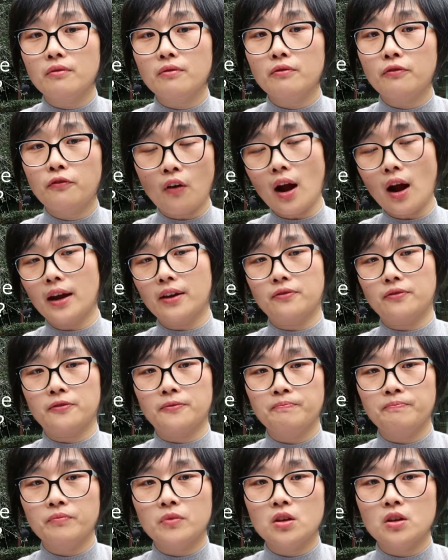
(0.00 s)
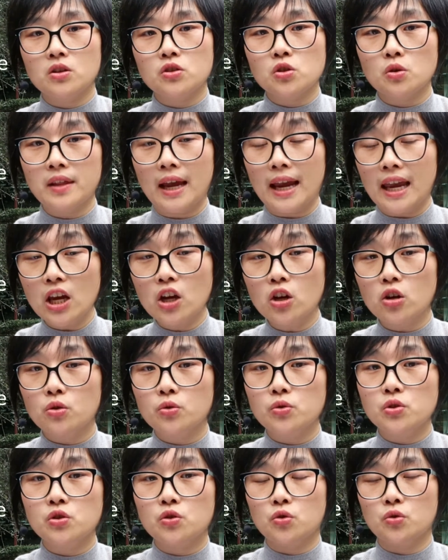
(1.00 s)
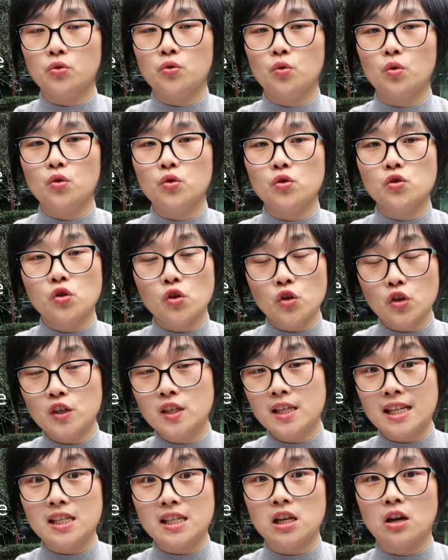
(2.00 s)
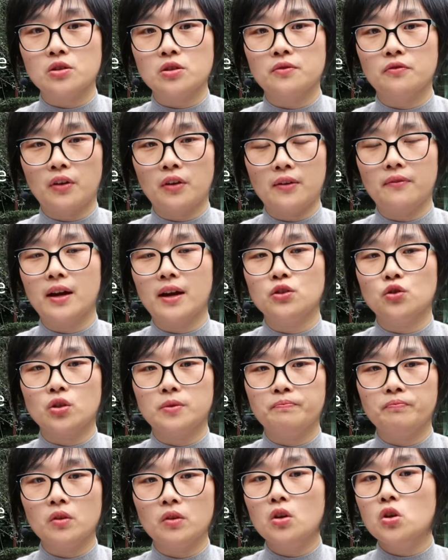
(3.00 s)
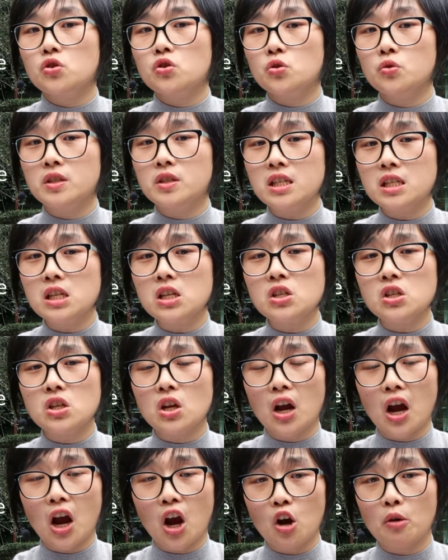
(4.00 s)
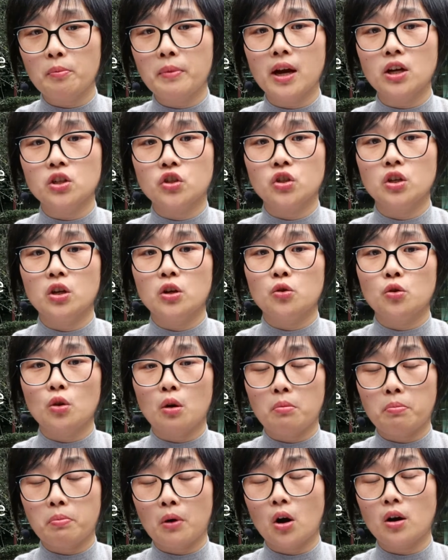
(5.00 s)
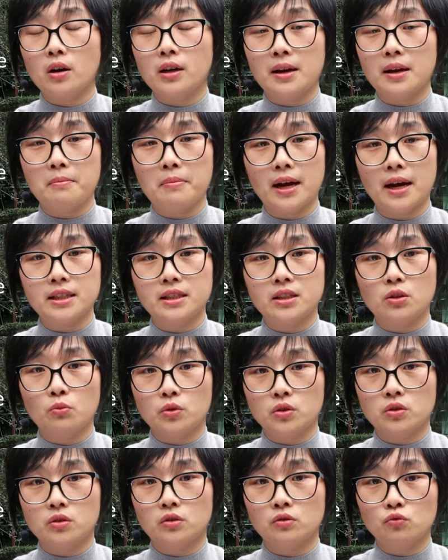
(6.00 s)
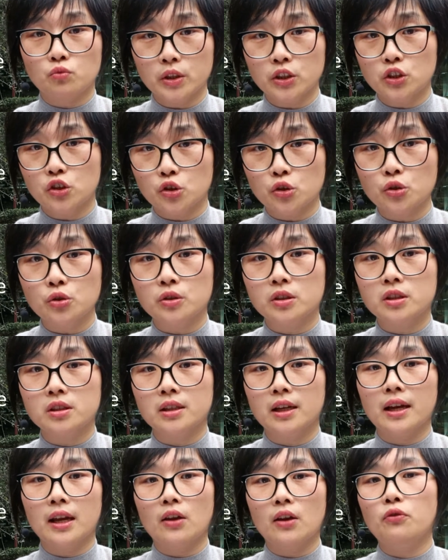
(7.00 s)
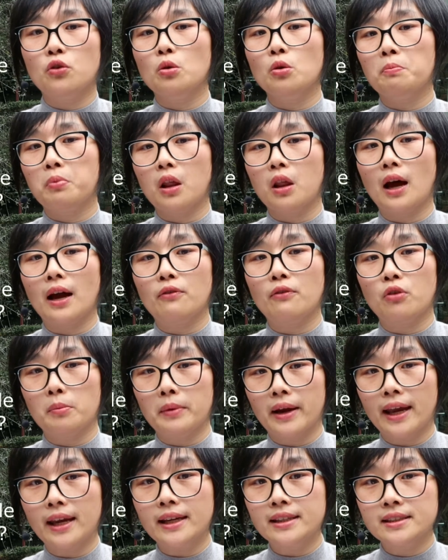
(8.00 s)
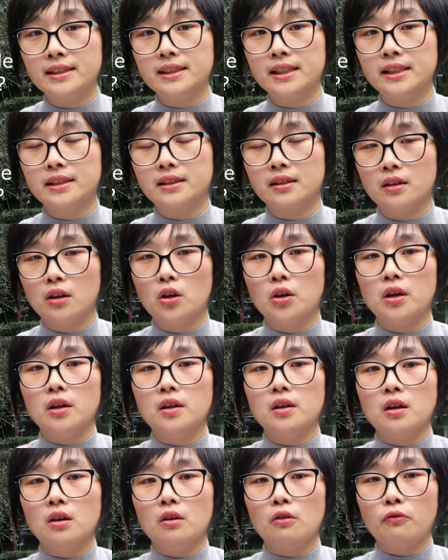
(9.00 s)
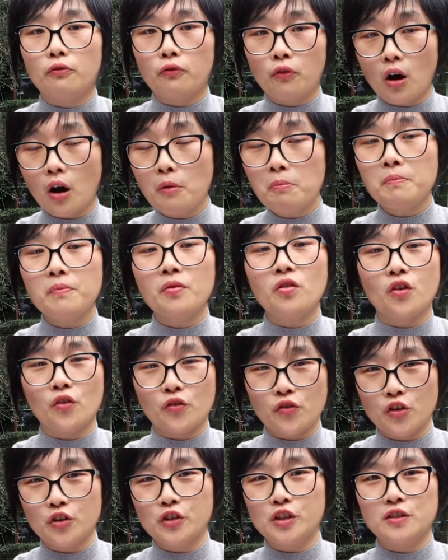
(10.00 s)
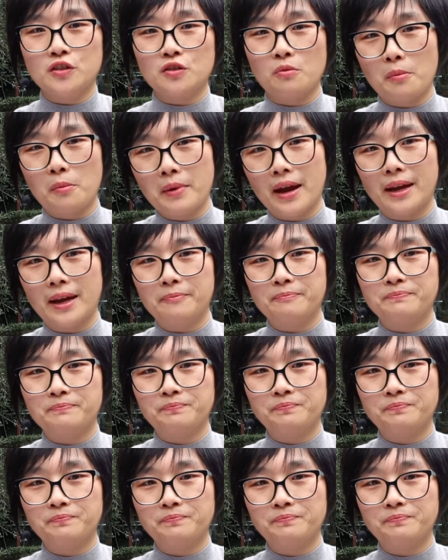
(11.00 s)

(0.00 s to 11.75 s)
5. So that equals to 36,500. So this is how much your borrowing capacity would reduce if you apply from ANZ from the 13th of May.